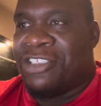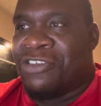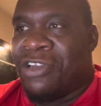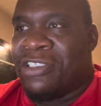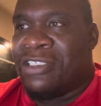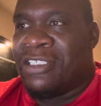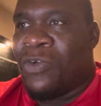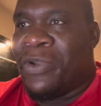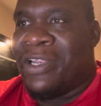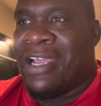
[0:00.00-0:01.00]
instruction
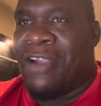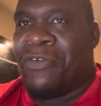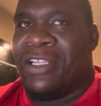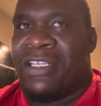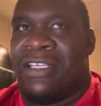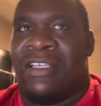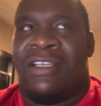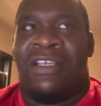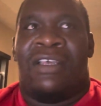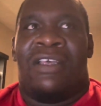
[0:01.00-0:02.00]
because
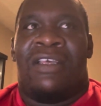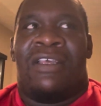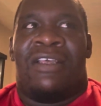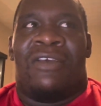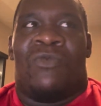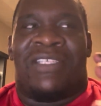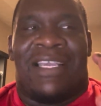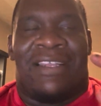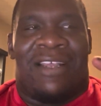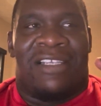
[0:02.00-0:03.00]
we're
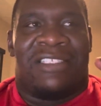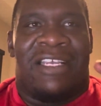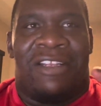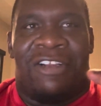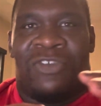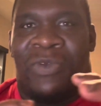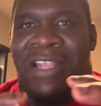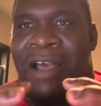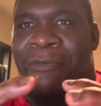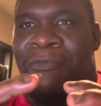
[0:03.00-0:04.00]
taking our standards, we're
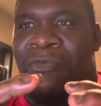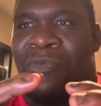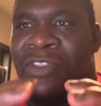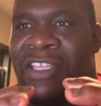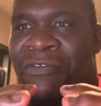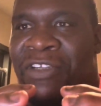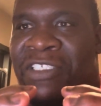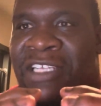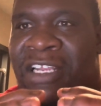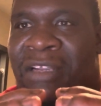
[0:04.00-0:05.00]
not
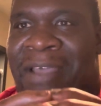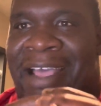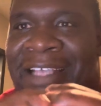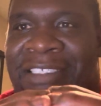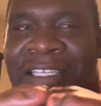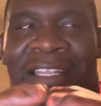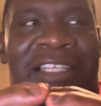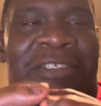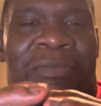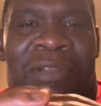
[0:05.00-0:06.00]
differentiate them as a
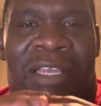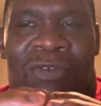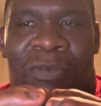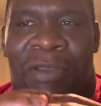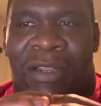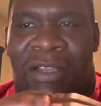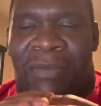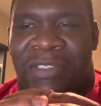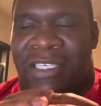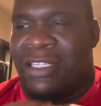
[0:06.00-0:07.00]
lesson plan. We better
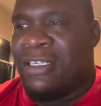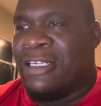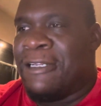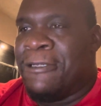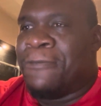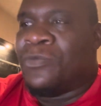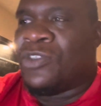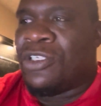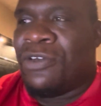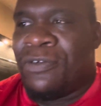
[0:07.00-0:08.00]
come together.
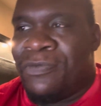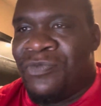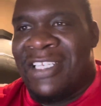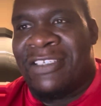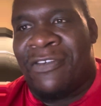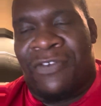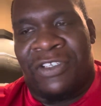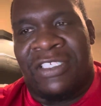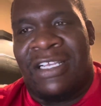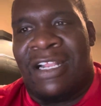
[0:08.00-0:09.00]
So that's the
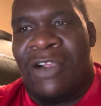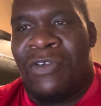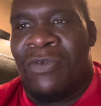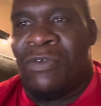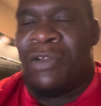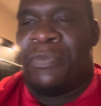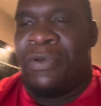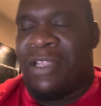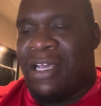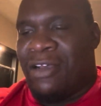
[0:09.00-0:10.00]
first thing I really want to
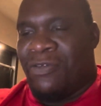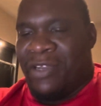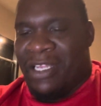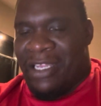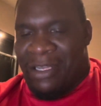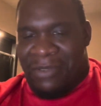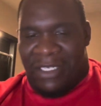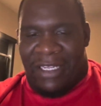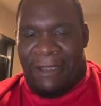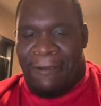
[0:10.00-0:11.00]
pull out when it comes
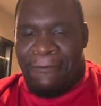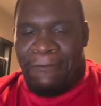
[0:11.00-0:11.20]
to that.